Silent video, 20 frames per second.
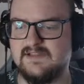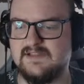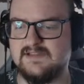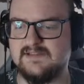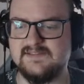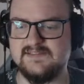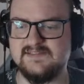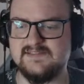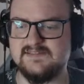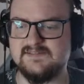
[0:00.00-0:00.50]

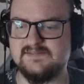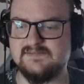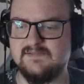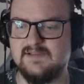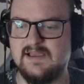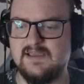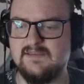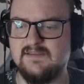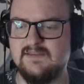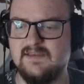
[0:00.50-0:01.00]
That's
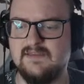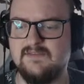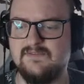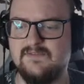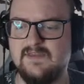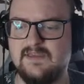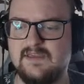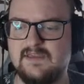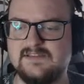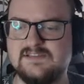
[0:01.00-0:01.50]
I
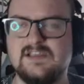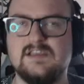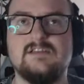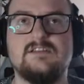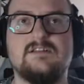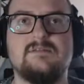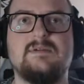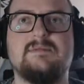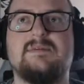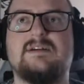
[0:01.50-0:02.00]
think it's
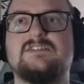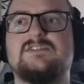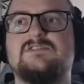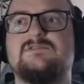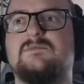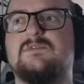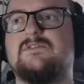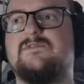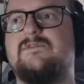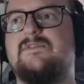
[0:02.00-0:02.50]
going to be
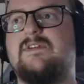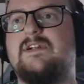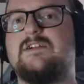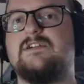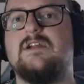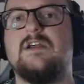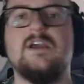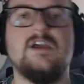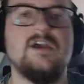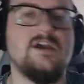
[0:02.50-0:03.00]
much more
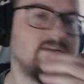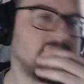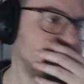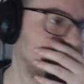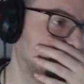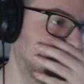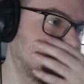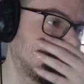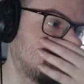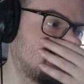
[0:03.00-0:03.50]
fair
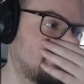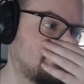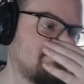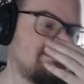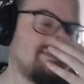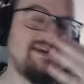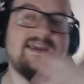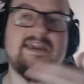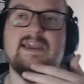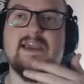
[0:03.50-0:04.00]
towards
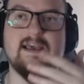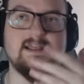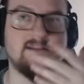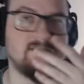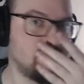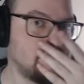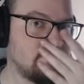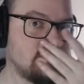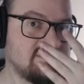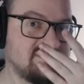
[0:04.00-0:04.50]
me
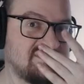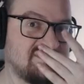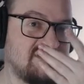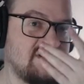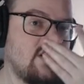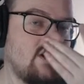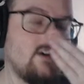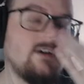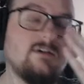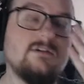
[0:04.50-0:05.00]
and towards
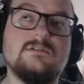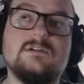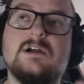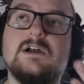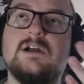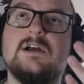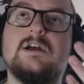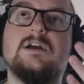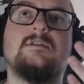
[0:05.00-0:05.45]
y'all